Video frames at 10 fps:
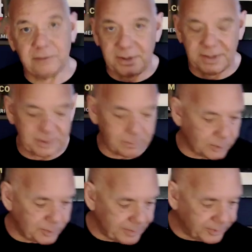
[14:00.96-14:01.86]
right? That's how
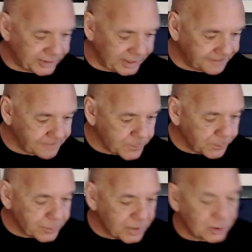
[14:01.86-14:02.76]
most people see it.
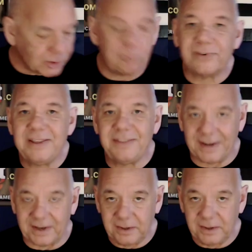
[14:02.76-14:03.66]
So
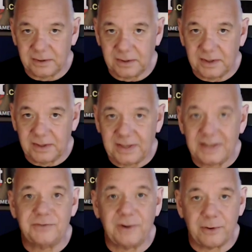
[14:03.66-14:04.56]
breathing
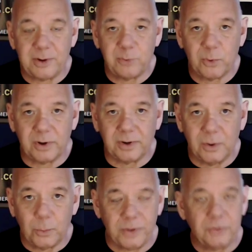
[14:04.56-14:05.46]
is very important.
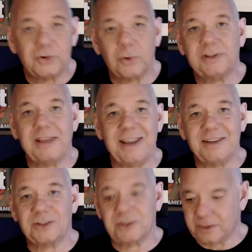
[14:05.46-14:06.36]
When you start to
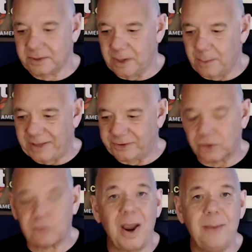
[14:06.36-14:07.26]
ask about the
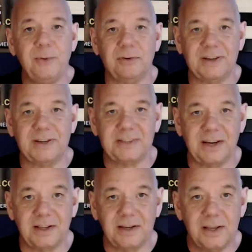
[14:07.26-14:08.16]
crime you're
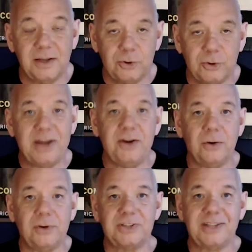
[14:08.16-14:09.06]
investigating, you might
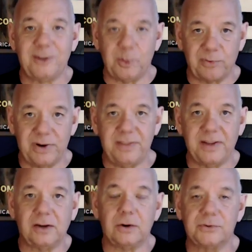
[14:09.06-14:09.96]
notice that their
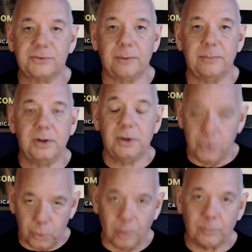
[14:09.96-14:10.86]
breathing goes from
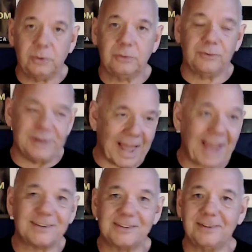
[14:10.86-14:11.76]
normal,
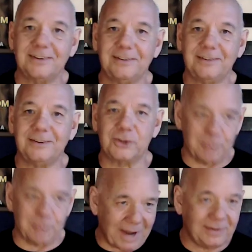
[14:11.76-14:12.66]
relaxed. They're
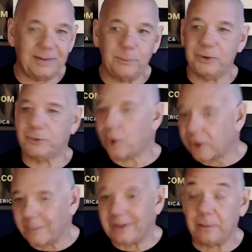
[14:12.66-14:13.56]
smiling when you're
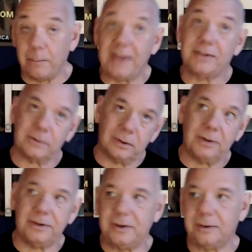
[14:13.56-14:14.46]
talking about the Mets.
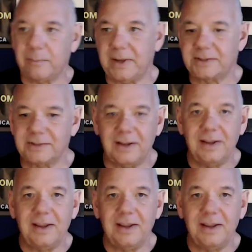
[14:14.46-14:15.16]
Oh, the Mets. And